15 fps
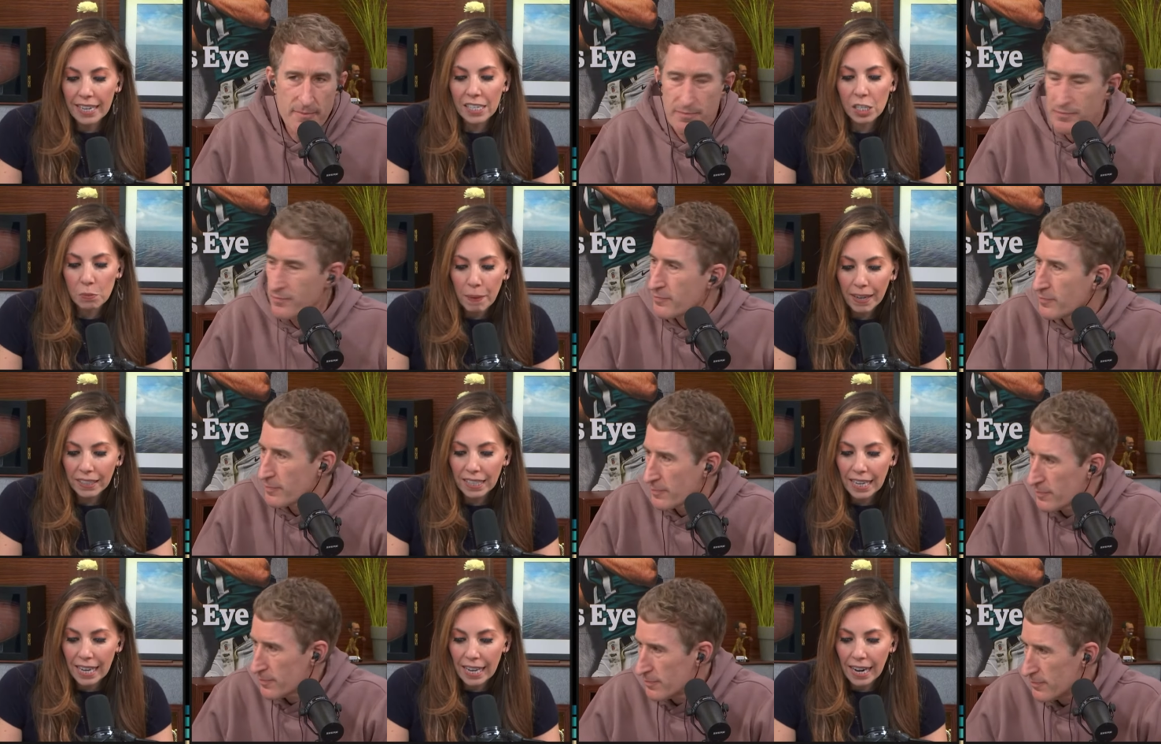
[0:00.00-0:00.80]

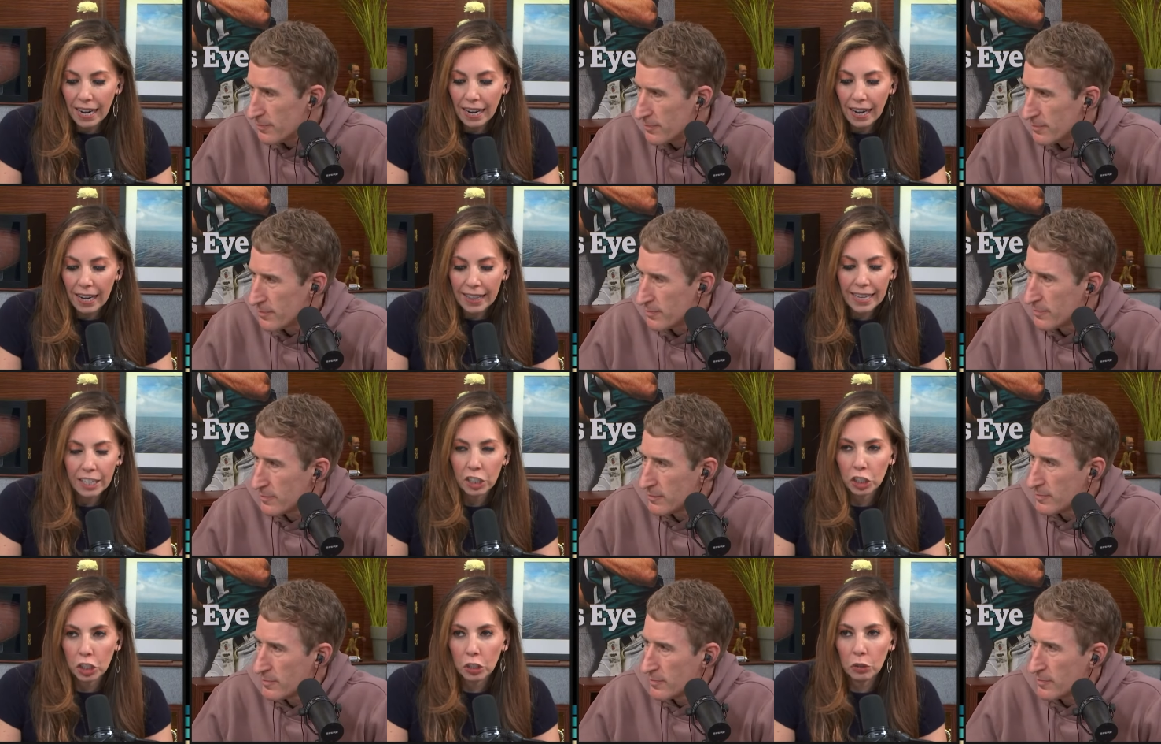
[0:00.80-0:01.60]
Speaker 1: expecting it i
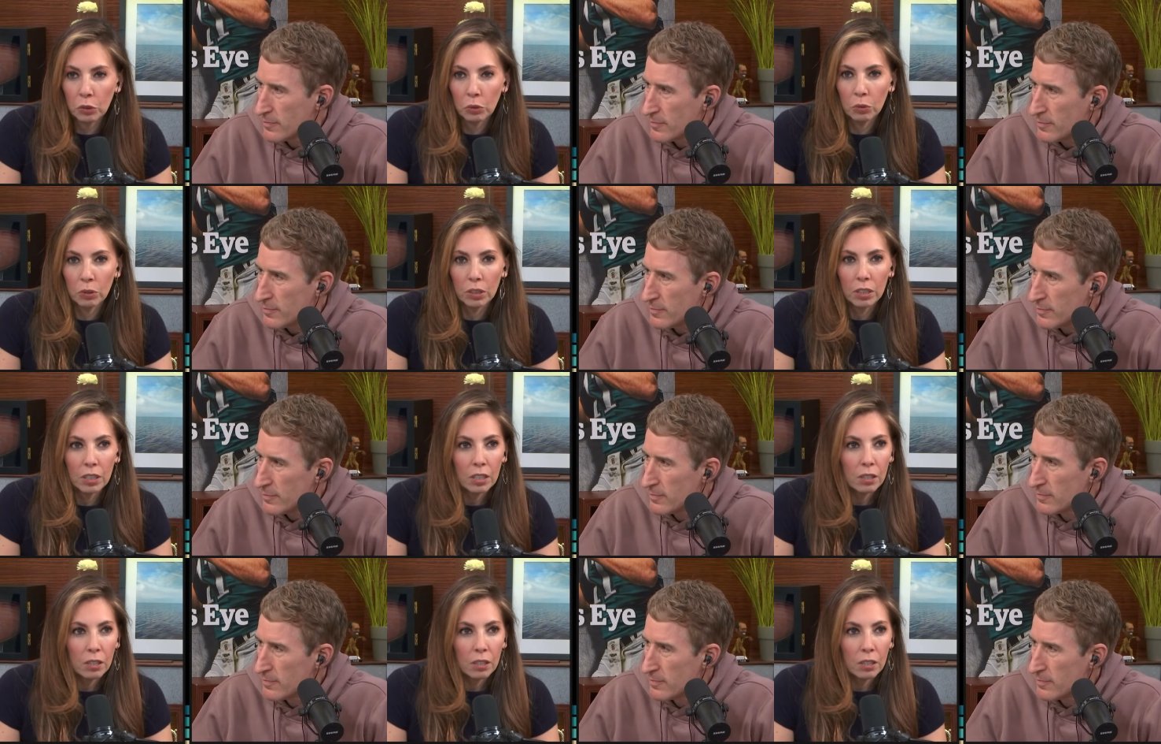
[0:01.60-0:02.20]
think to